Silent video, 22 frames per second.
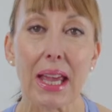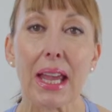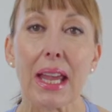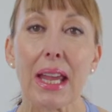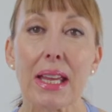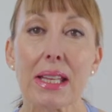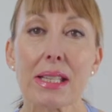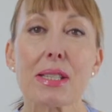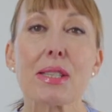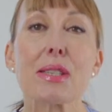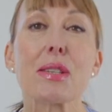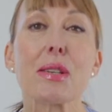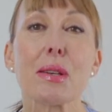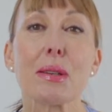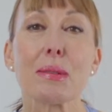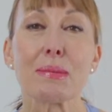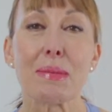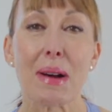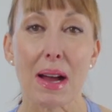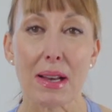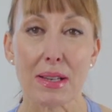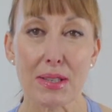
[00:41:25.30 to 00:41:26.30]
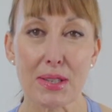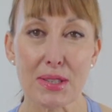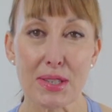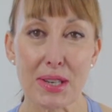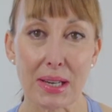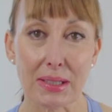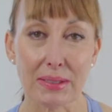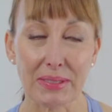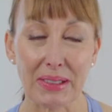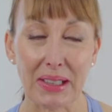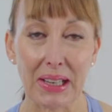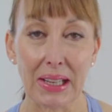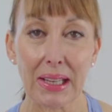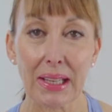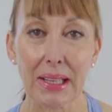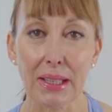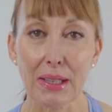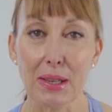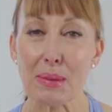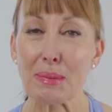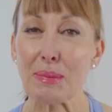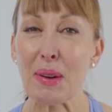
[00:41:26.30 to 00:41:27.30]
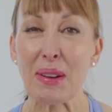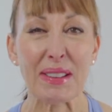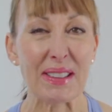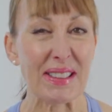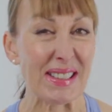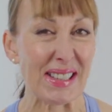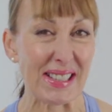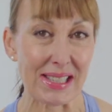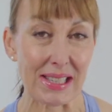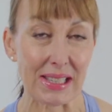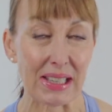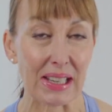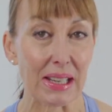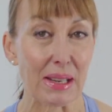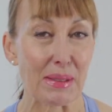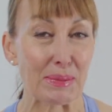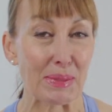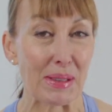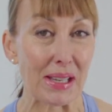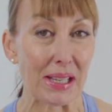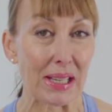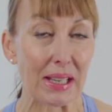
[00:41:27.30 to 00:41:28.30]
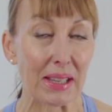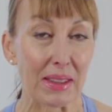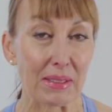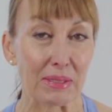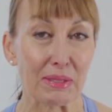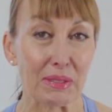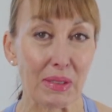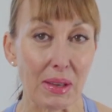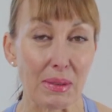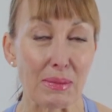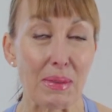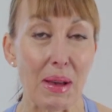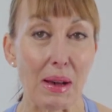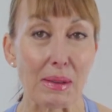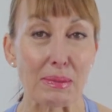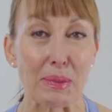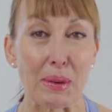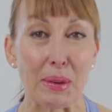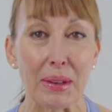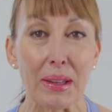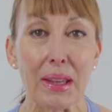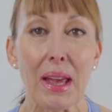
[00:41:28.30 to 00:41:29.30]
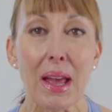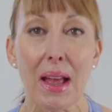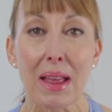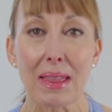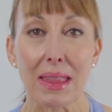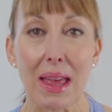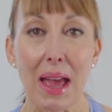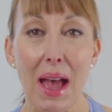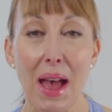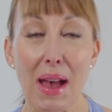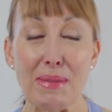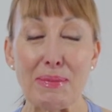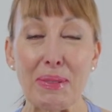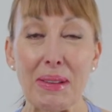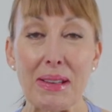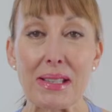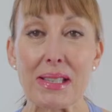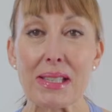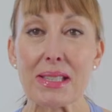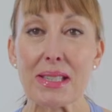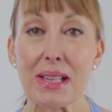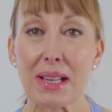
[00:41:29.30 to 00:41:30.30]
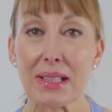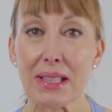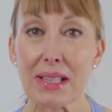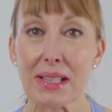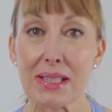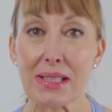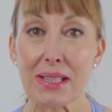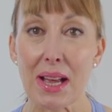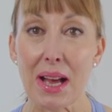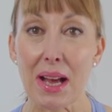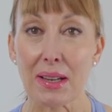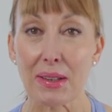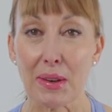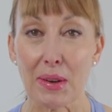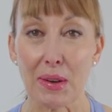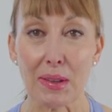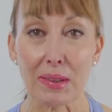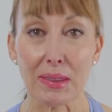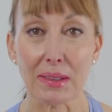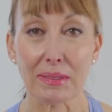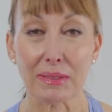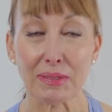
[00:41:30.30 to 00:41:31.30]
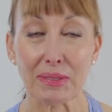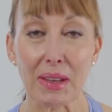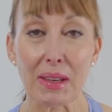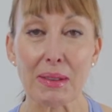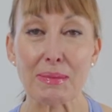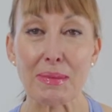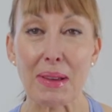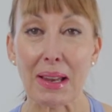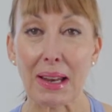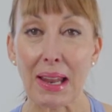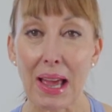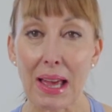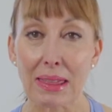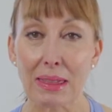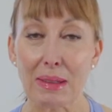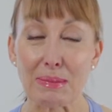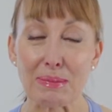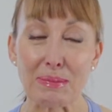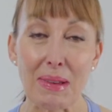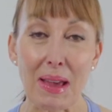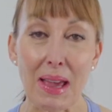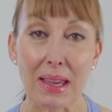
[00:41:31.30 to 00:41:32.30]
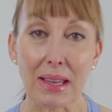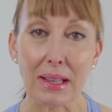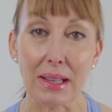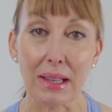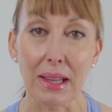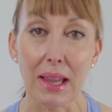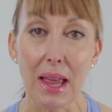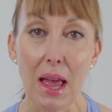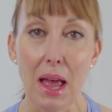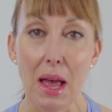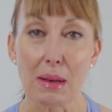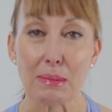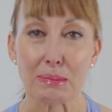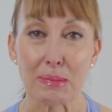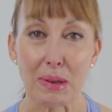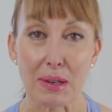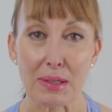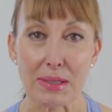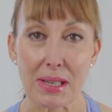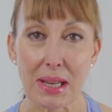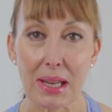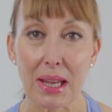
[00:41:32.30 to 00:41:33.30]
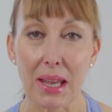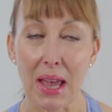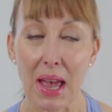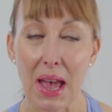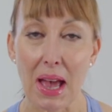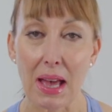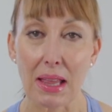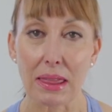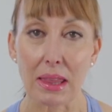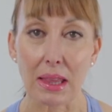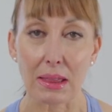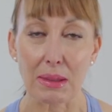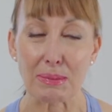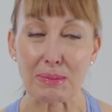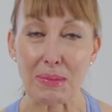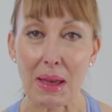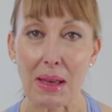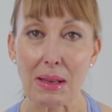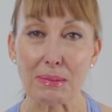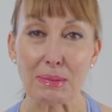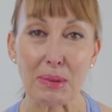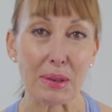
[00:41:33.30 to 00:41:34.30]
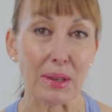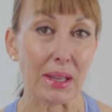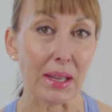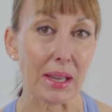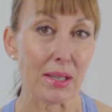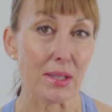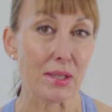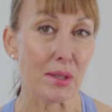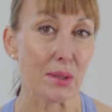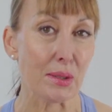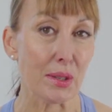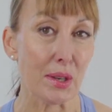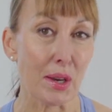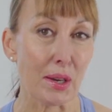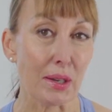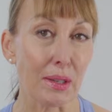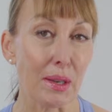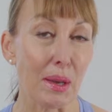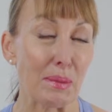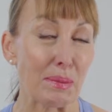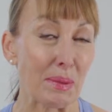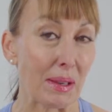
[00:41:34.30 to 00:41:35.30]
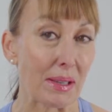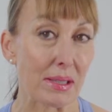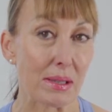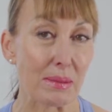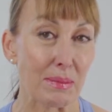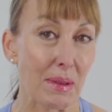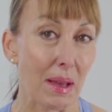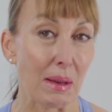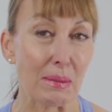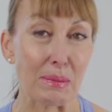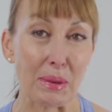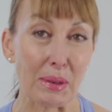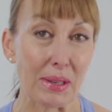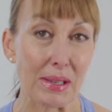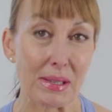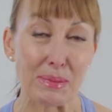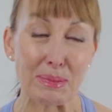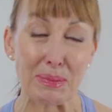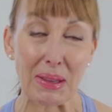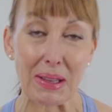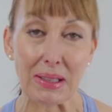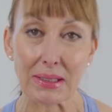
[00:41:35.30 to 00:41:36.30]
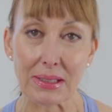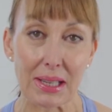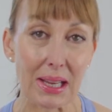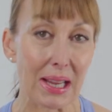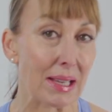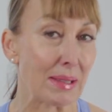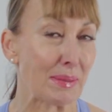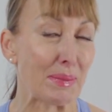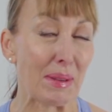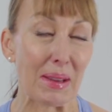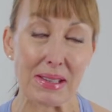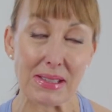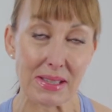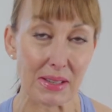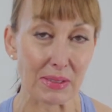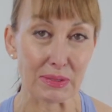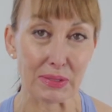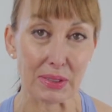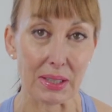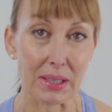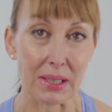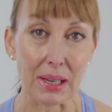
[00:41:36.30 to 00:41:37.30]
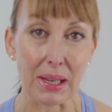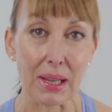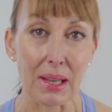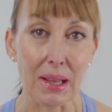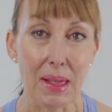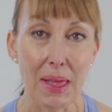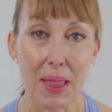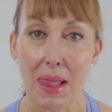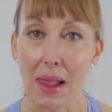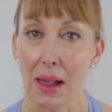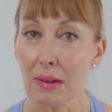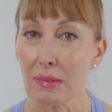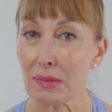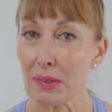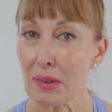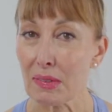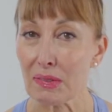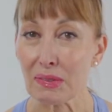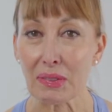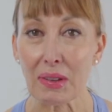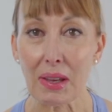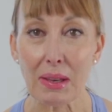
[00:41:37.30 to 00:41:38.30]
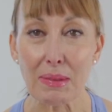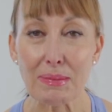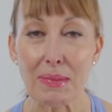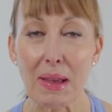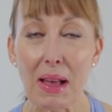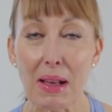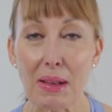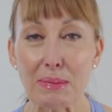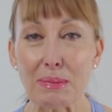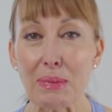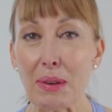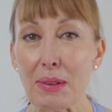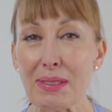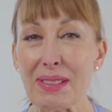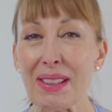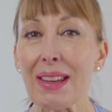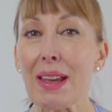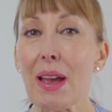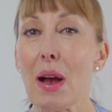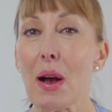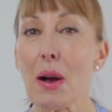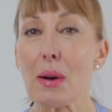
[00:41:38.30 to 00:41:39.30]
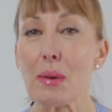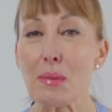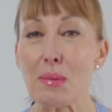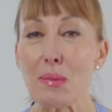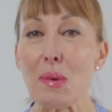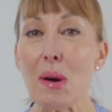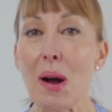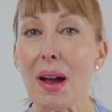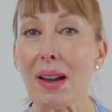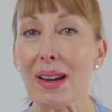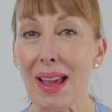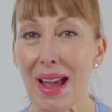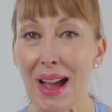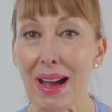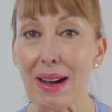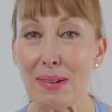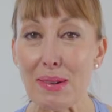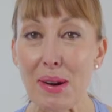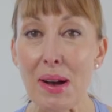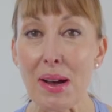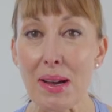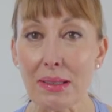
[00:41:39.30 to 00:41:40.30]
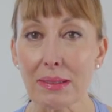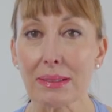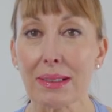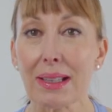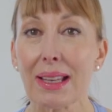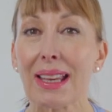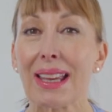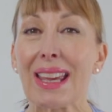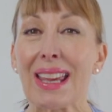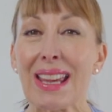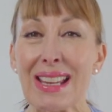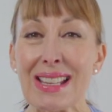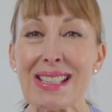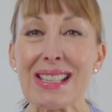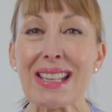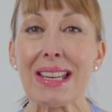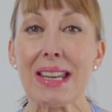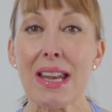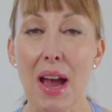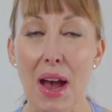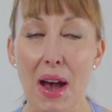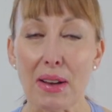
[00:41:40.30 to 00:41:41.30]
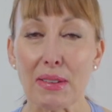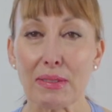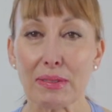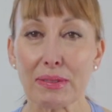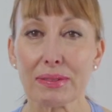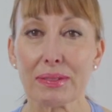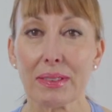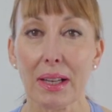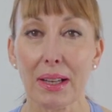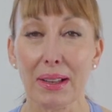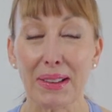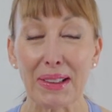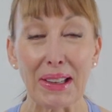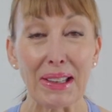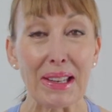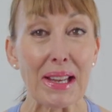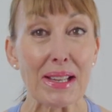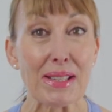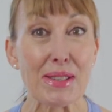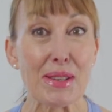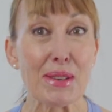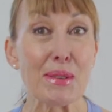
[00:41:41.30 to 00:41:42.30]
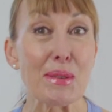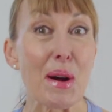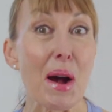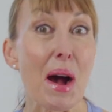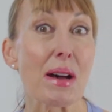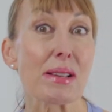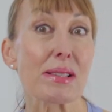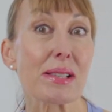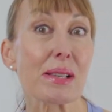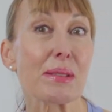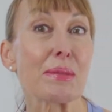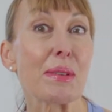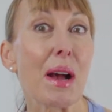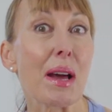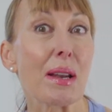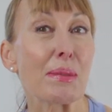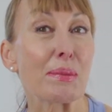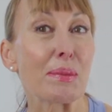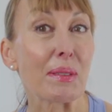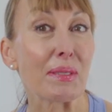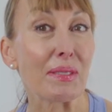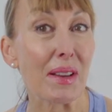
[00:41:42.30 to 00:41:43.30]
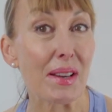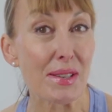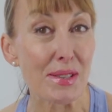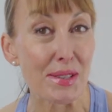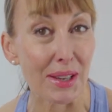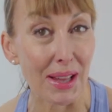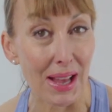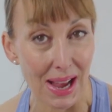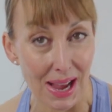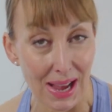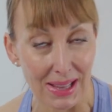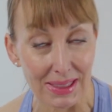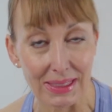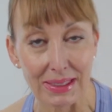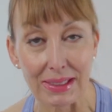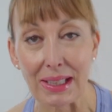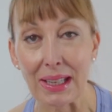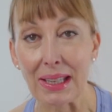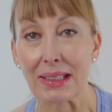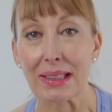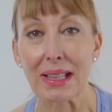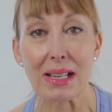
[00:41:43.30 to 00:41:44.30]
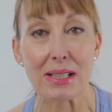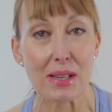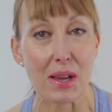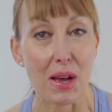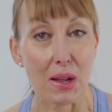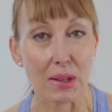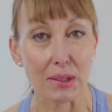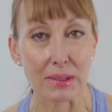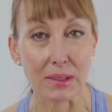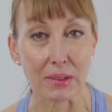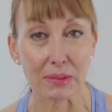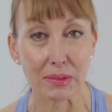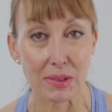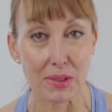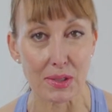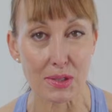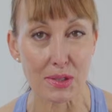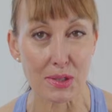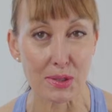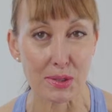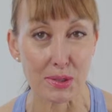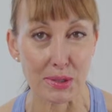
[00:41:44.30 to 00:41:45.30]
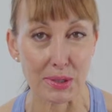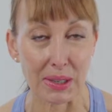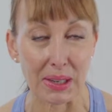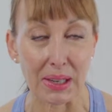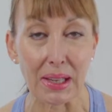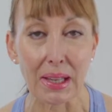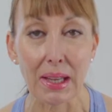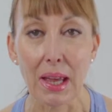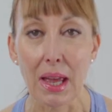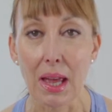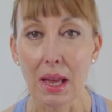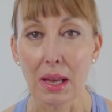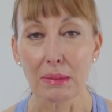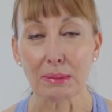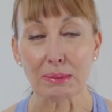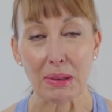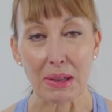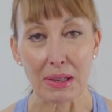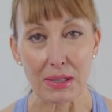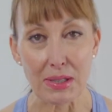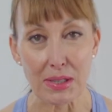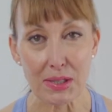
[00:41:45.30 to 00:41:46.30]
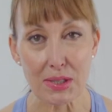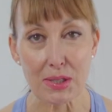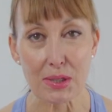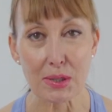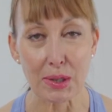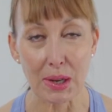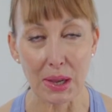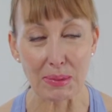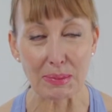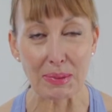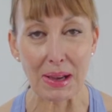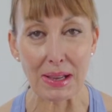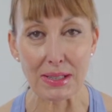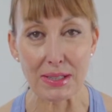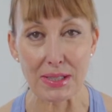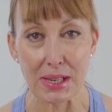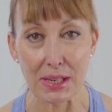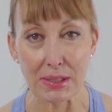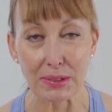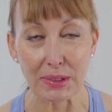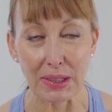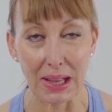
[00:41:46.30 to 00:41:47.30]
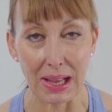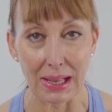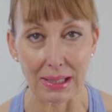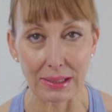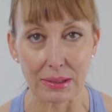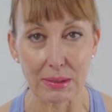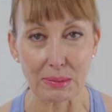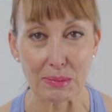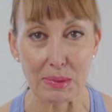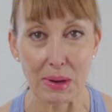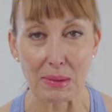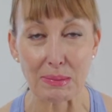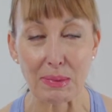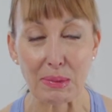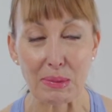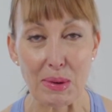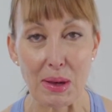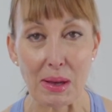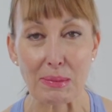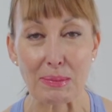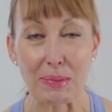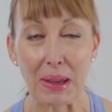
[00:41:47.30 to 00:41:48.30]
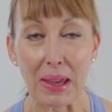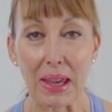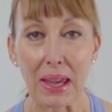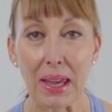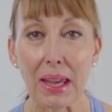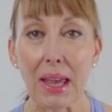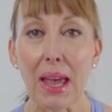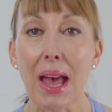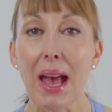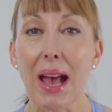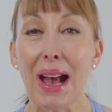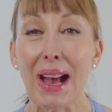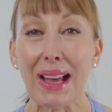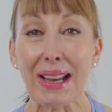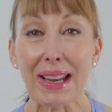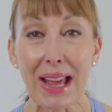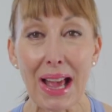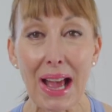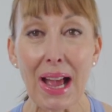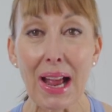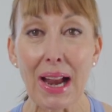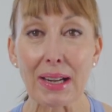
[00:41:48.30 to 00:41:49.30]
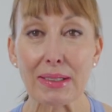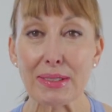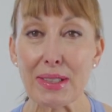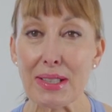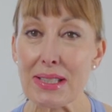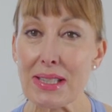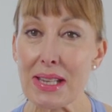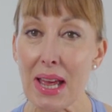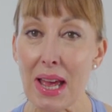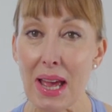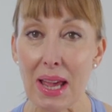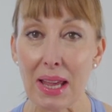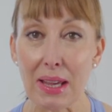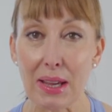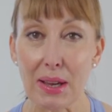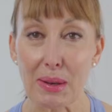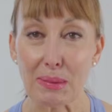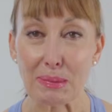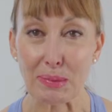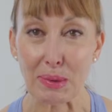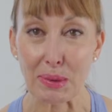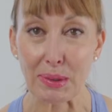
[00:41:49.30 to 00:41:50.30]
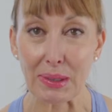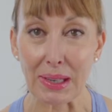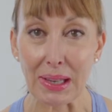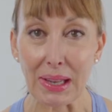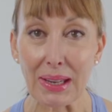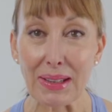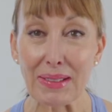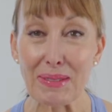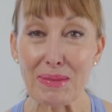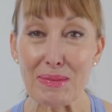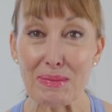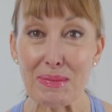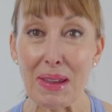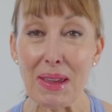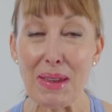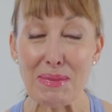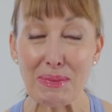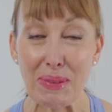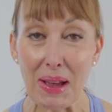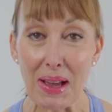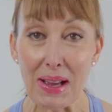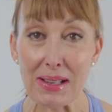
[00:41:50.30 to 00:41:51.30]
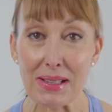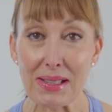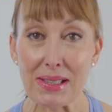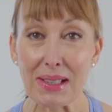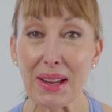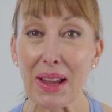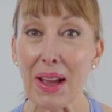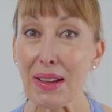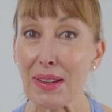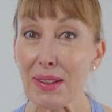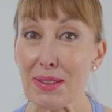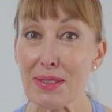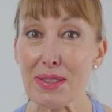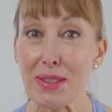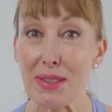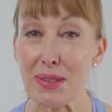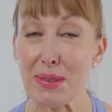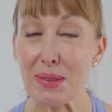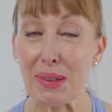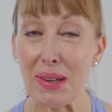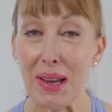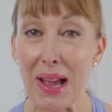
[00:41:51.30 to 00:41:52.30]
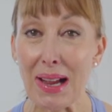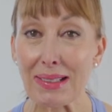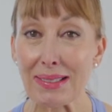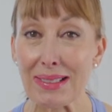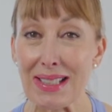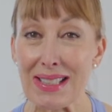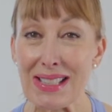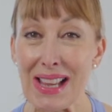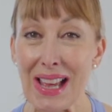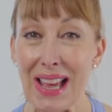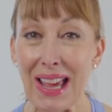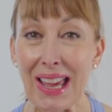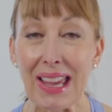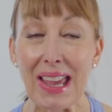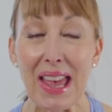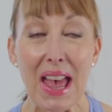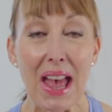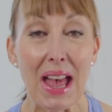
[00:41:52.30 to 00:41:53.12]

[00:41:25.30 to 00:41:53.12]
is too much generally. Your body doesn't need it, particularly the female body. There have been studies done on the female and the male body. I think the male body can do longer because the male body is built a bit differently. For a female body, 1 hour is enough. Unless you are some kind of professional athlete, that's a whole different story. But just talking about general health and well-being, an hour a day, brilliant. Me personally, I used to do an hour a day.